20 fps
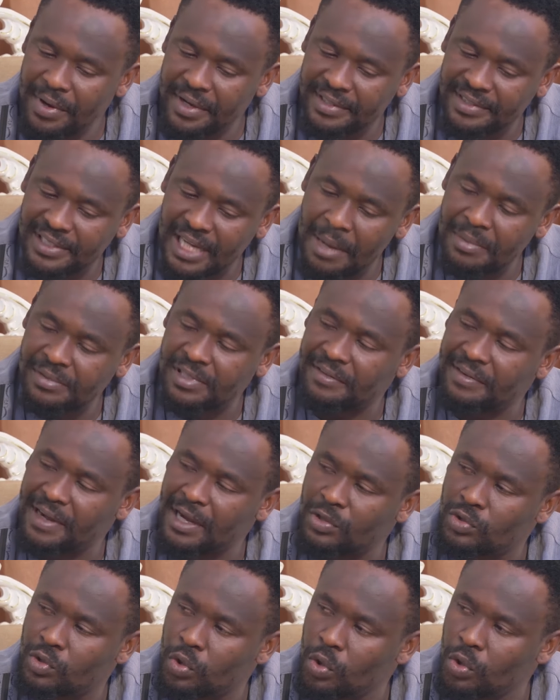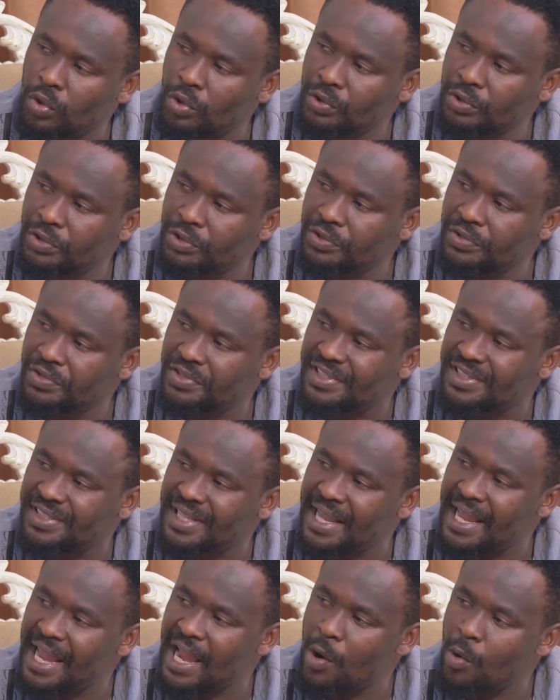many times have I told you to
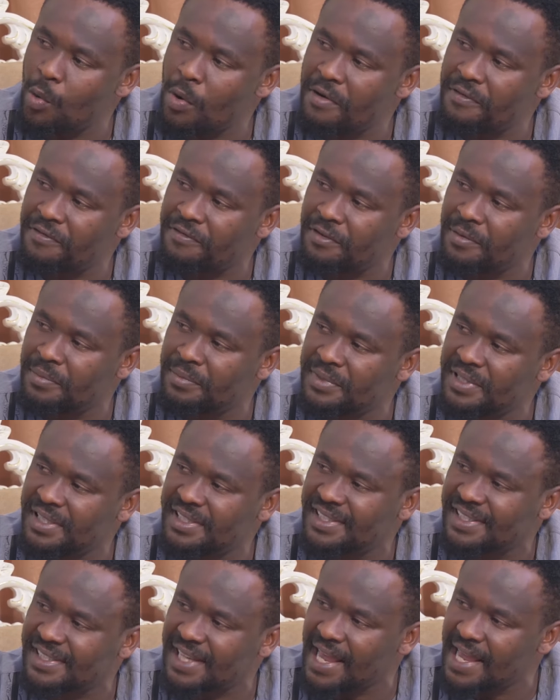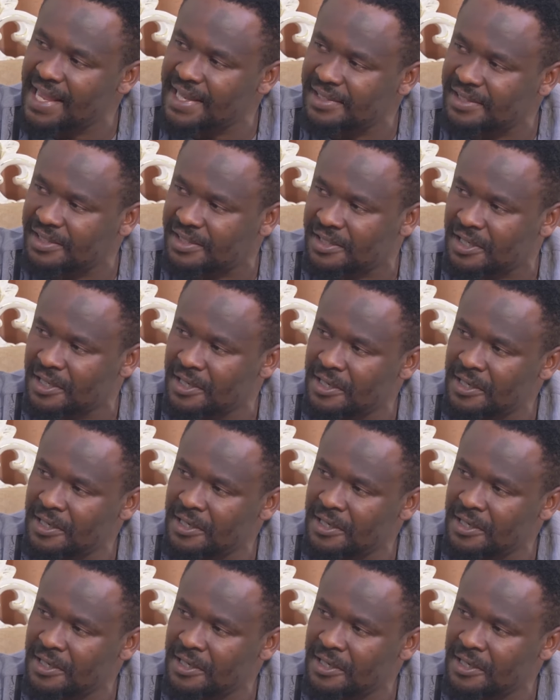stay away from this case?